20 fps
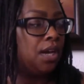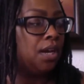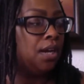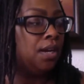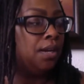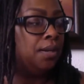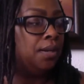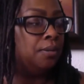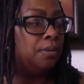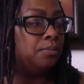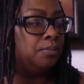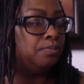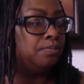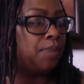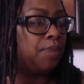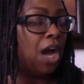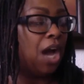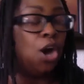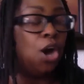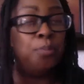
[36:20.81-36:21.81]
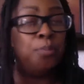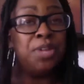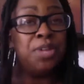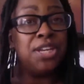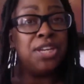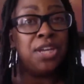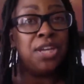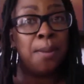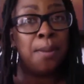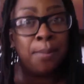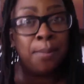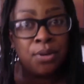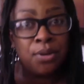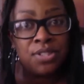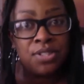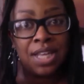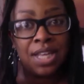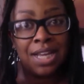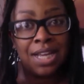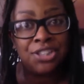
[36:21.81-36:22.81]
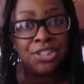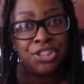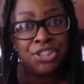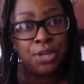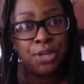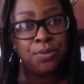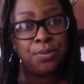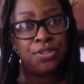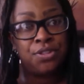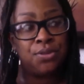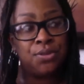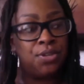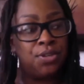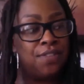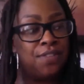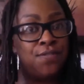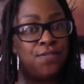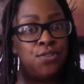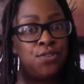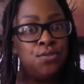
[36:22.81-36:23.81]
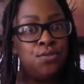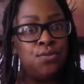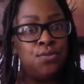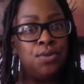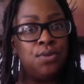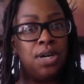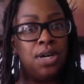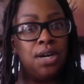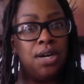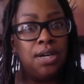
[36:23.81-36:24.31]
I hope the numbers that I share with you give you